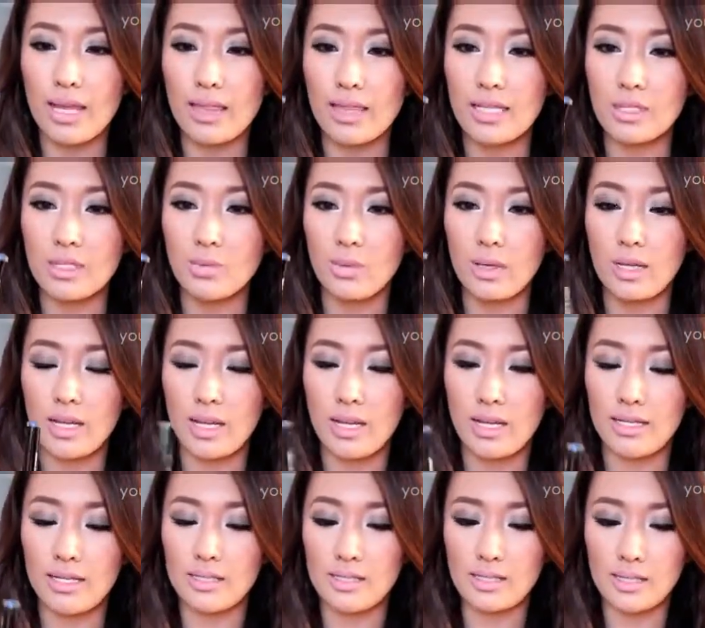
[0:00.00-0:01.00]
and this one
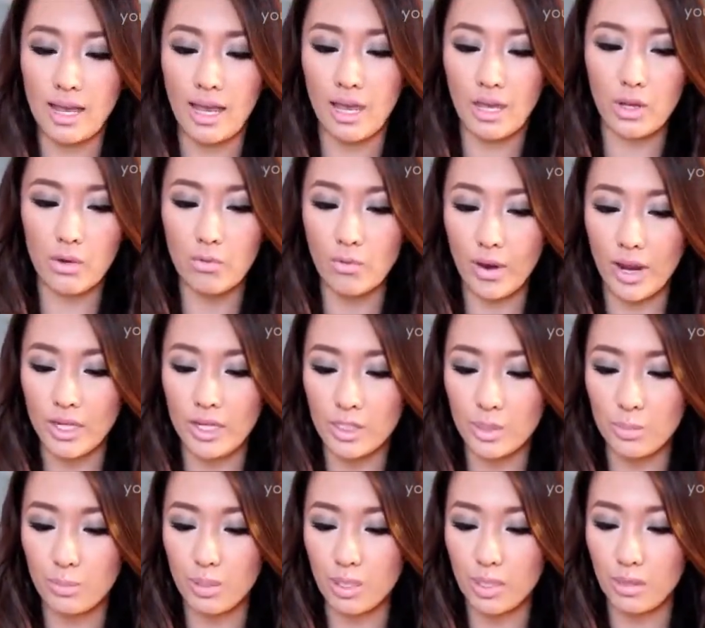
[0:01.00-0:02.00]
is a
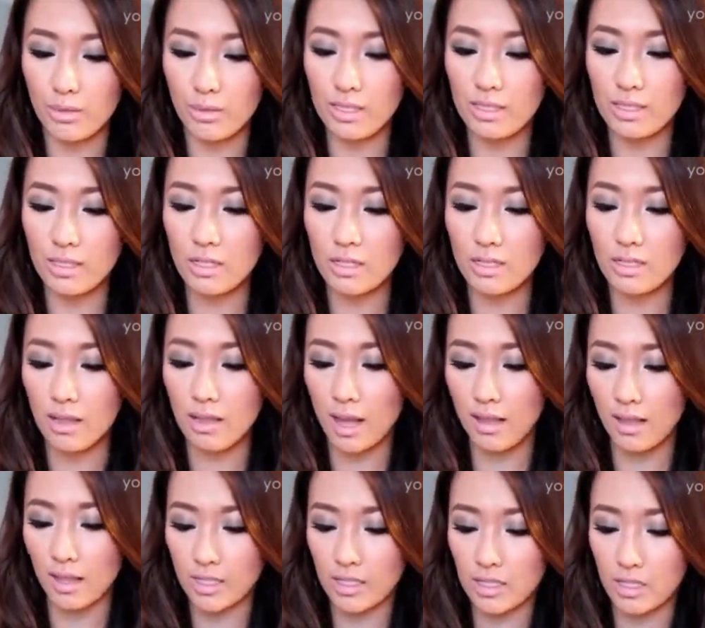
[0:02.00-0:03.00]
grayish blue. This looks a
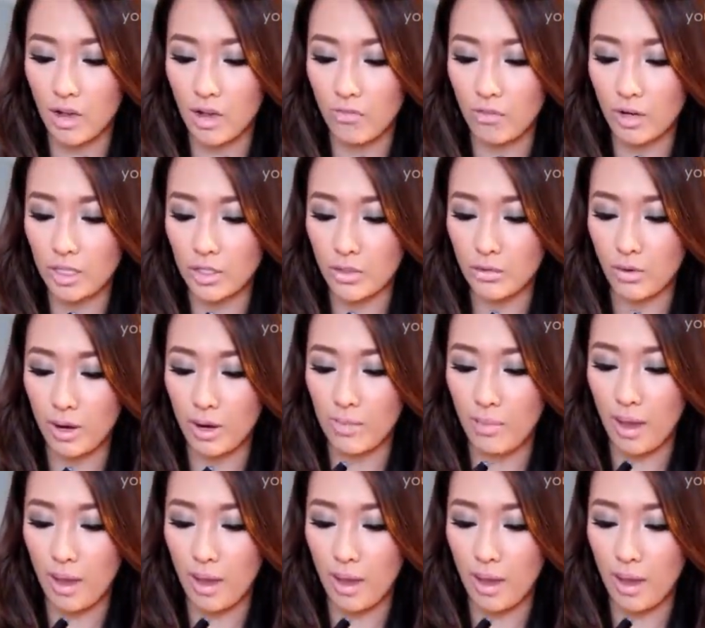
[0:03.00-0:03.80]
lot like Soft Wash Gray